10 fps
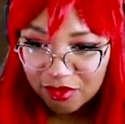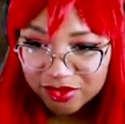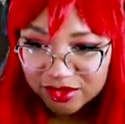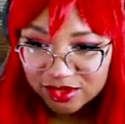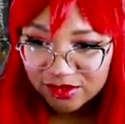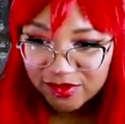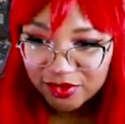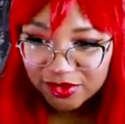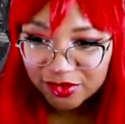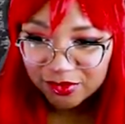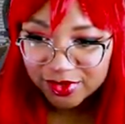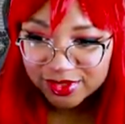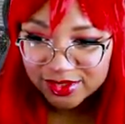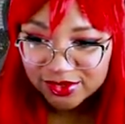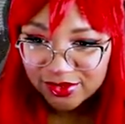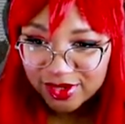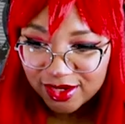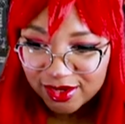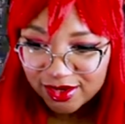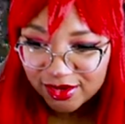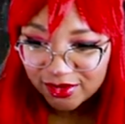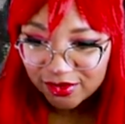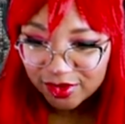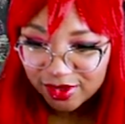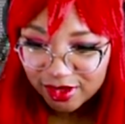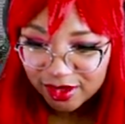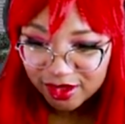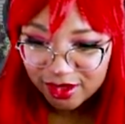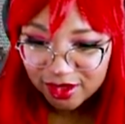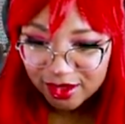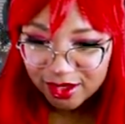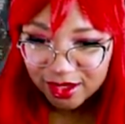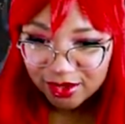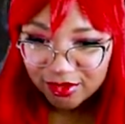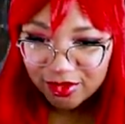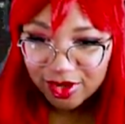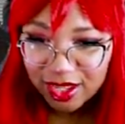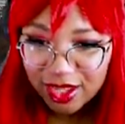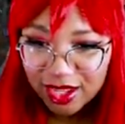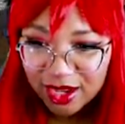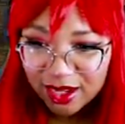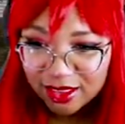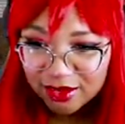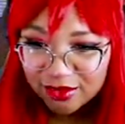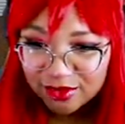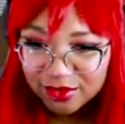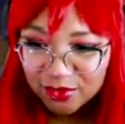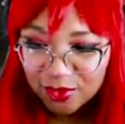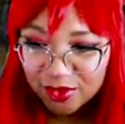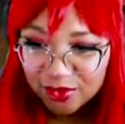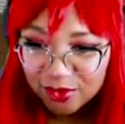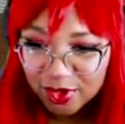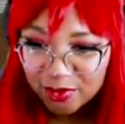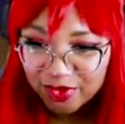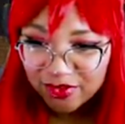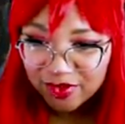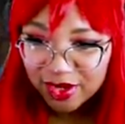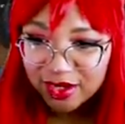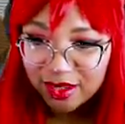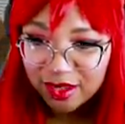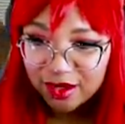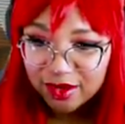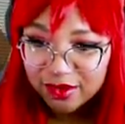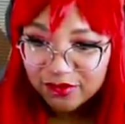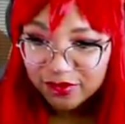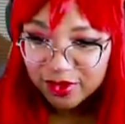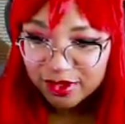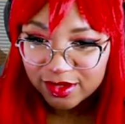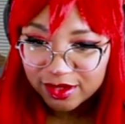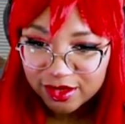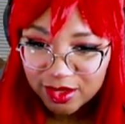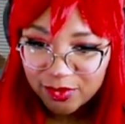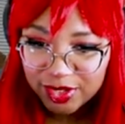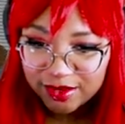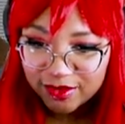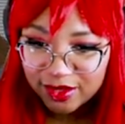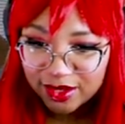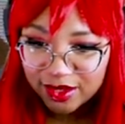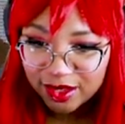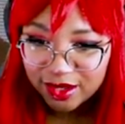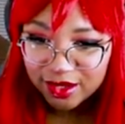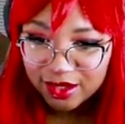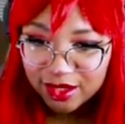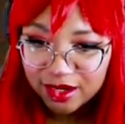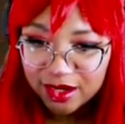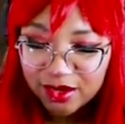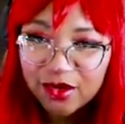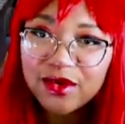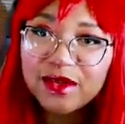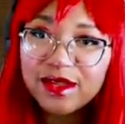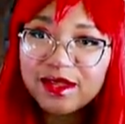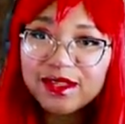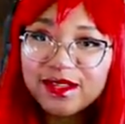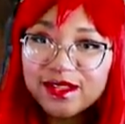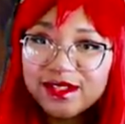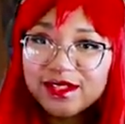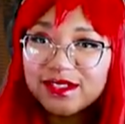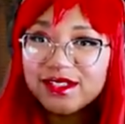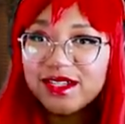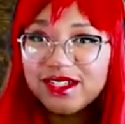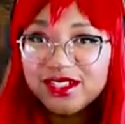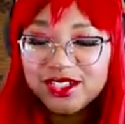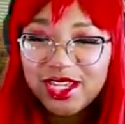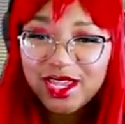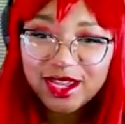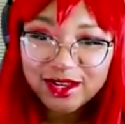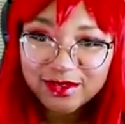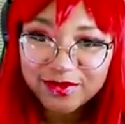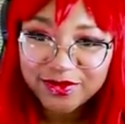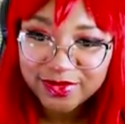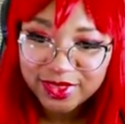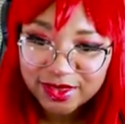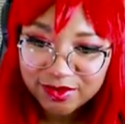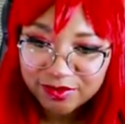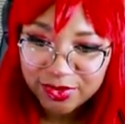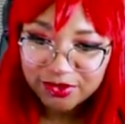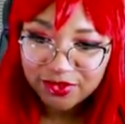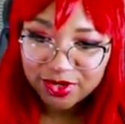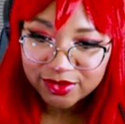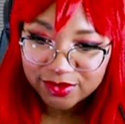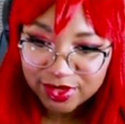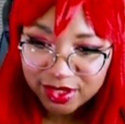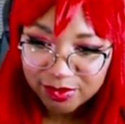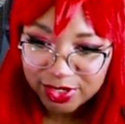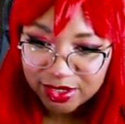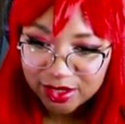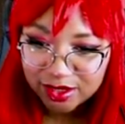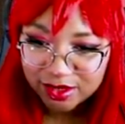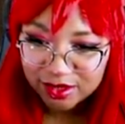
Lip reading: I wasn't sure if that was a windscreen or what. Well, hey, those squirrels were able to find love, and they made it sound like, you know, she can't be friends with anybody.